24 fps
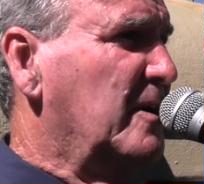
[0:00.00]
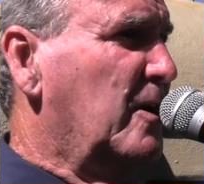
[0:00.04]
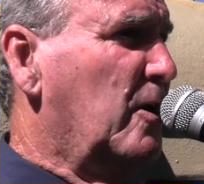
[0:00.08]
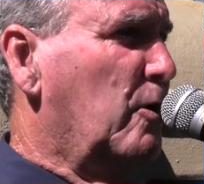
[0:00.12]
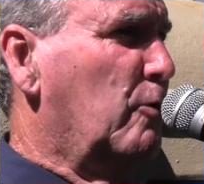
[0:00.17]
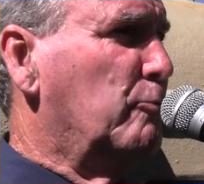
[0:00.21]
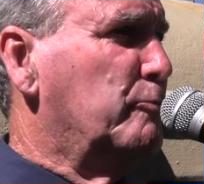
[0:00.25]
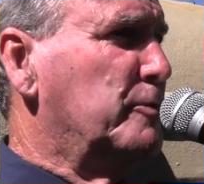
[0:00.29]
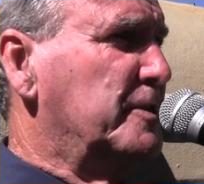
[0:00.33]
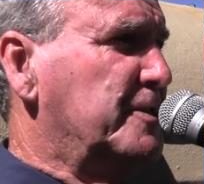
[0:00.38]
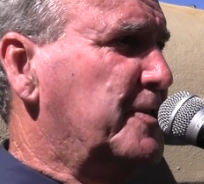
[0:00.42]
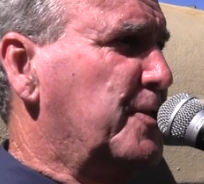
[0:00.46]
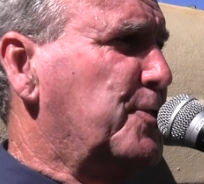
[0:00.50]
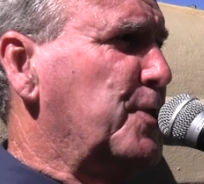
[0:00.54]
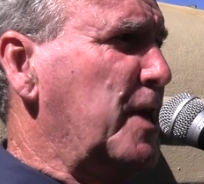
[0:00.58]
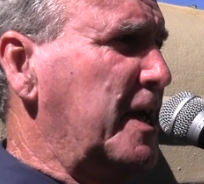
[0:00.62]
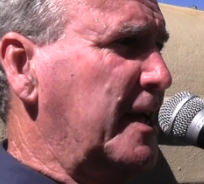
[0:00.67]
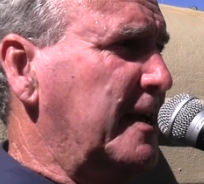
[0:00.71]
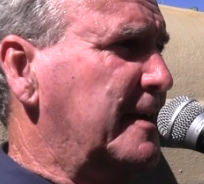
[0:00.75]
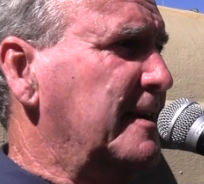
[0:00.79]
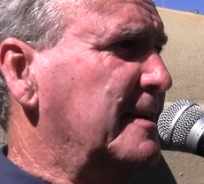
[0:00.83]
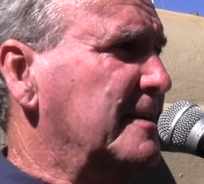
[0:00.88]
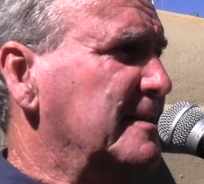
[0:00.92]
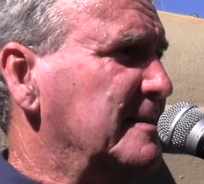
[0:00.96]
I would
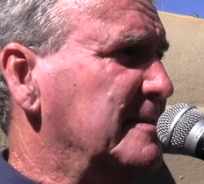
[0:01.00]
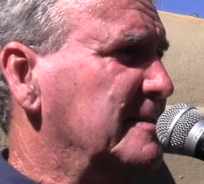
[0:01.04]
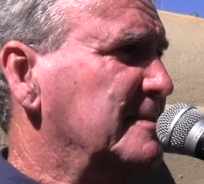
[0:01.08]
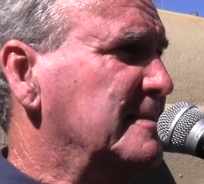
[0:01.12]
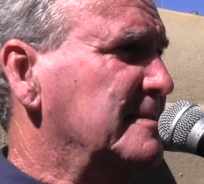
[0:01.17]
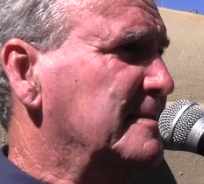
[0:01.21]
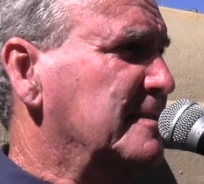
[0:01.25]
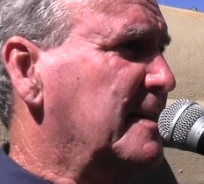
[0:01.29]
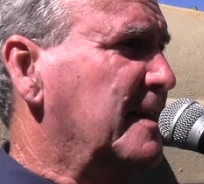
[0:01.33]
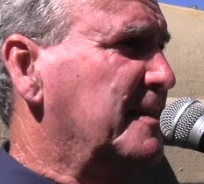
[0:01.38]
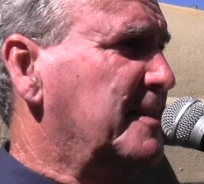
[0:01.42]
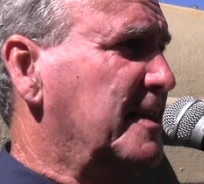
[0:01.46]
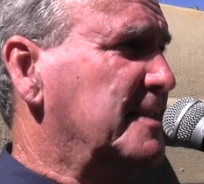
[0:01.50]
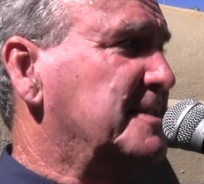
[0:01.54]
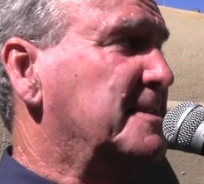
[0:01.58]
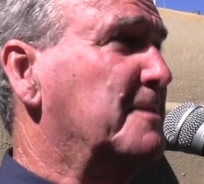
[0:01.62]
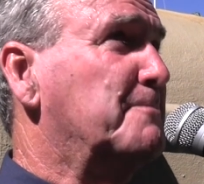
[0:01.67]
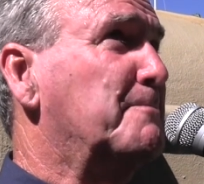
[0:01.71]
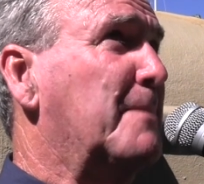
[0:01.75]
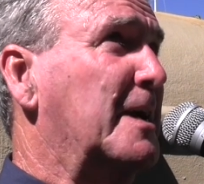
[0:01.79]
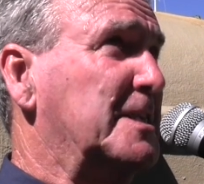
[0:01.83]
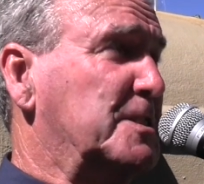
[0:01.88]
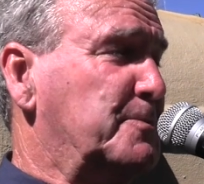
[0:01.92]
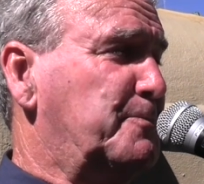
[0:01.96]
think that
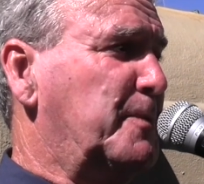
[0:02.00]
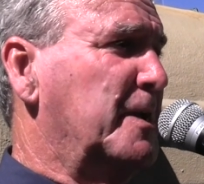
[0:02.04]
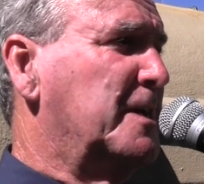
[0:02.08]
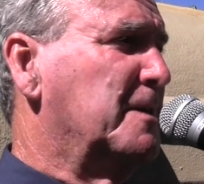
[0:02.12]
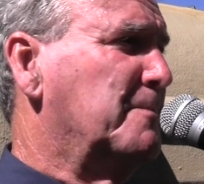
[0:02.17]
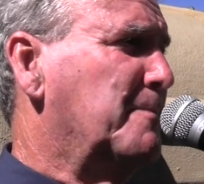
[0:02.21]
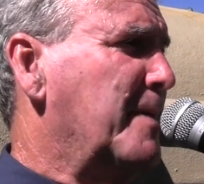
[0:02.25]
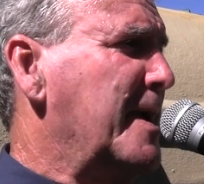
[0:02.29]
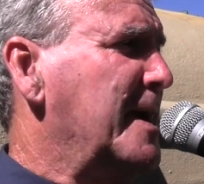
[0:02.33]
it's a much bigger